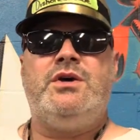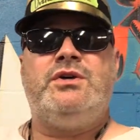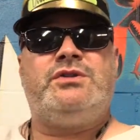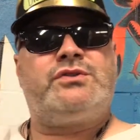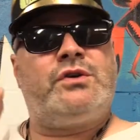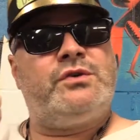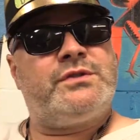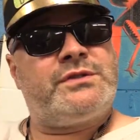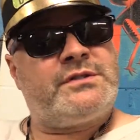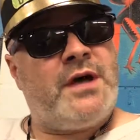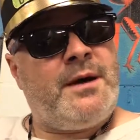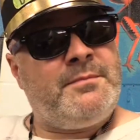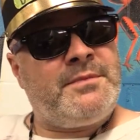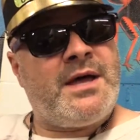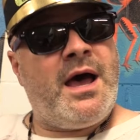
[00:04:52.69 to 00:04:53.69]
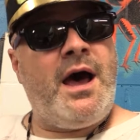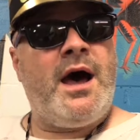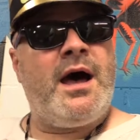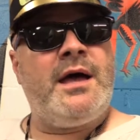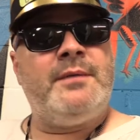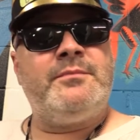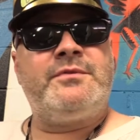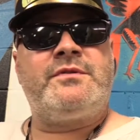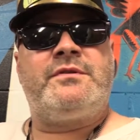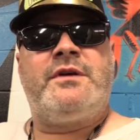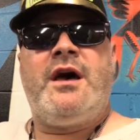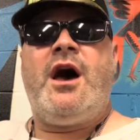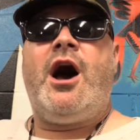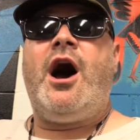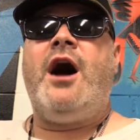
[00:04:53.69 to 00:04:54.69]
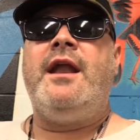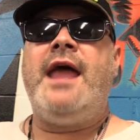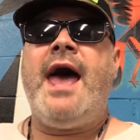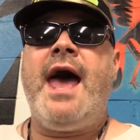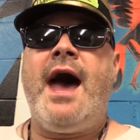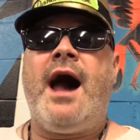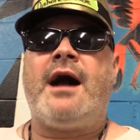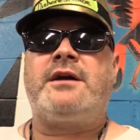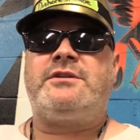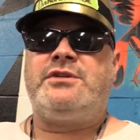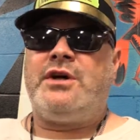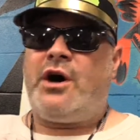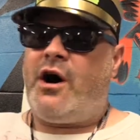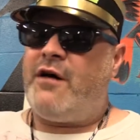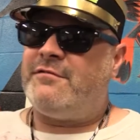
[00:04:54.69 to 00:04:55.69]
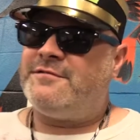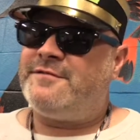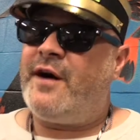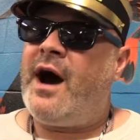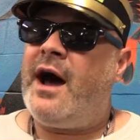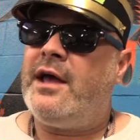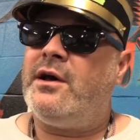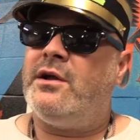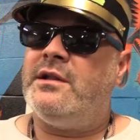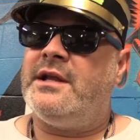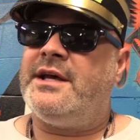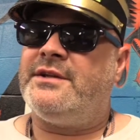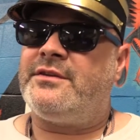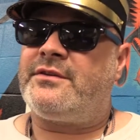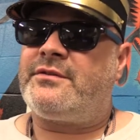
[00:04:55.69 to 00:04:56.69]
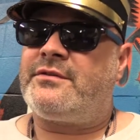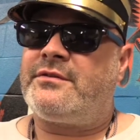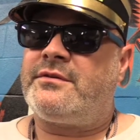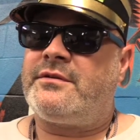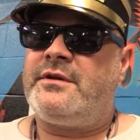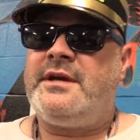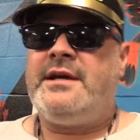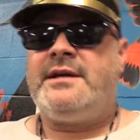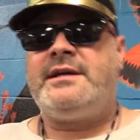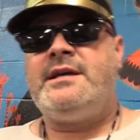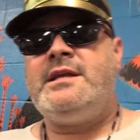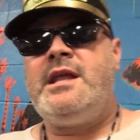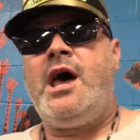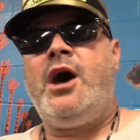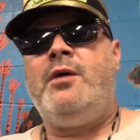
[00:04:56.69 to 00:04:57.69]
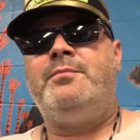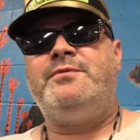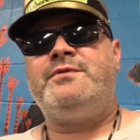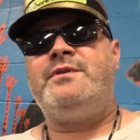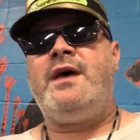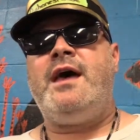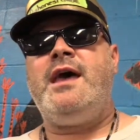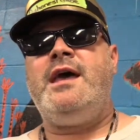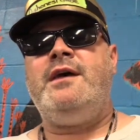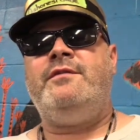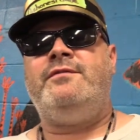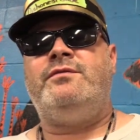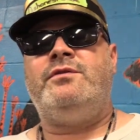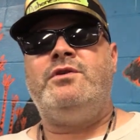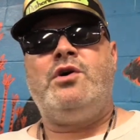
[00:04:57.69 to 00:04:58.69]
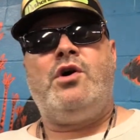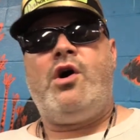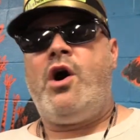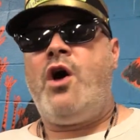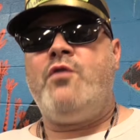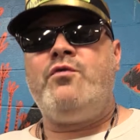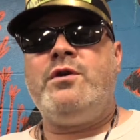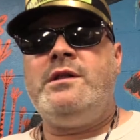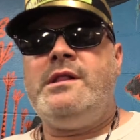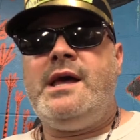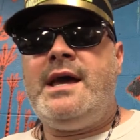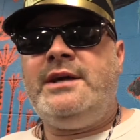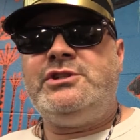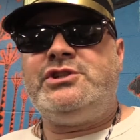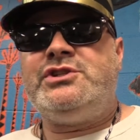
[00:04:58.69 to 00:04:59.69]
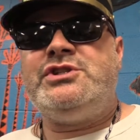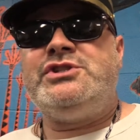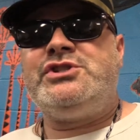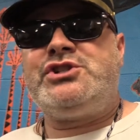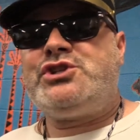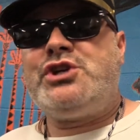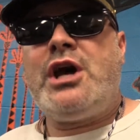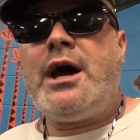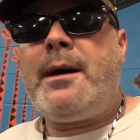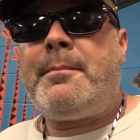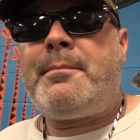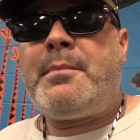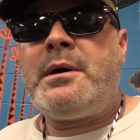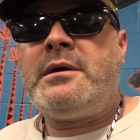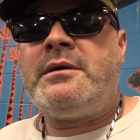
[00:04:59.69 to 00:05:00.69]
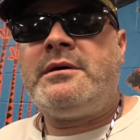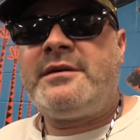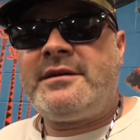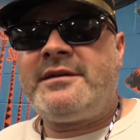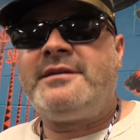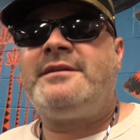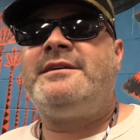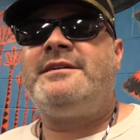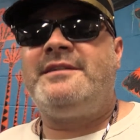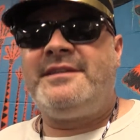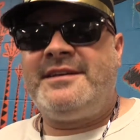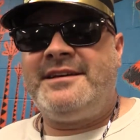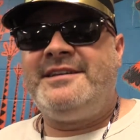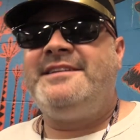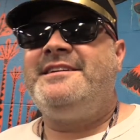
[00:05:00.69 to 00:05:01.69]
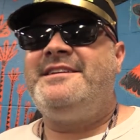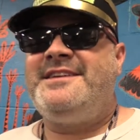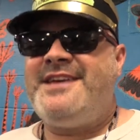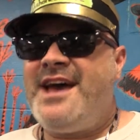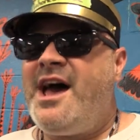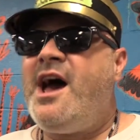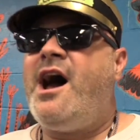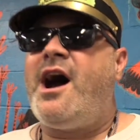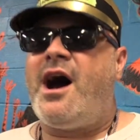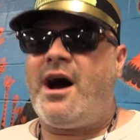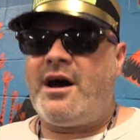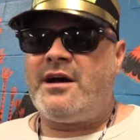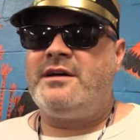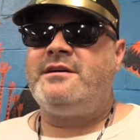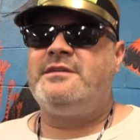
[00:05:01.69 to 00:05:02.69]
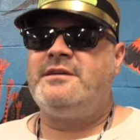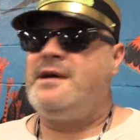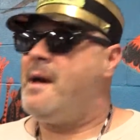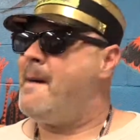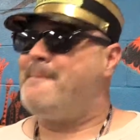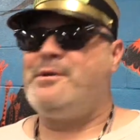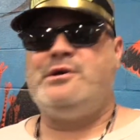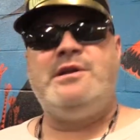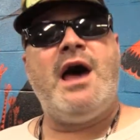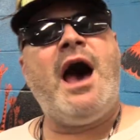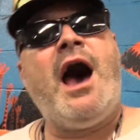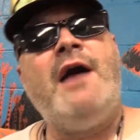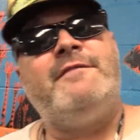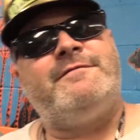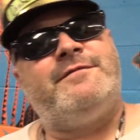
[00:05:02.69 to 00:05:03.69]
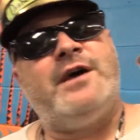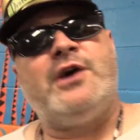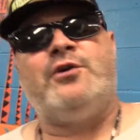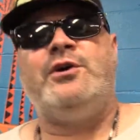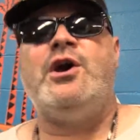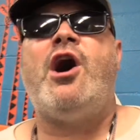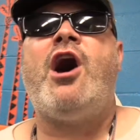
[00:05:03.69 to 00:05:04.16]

So sometimes an act of violence can help save a relationship. Yeah, but not very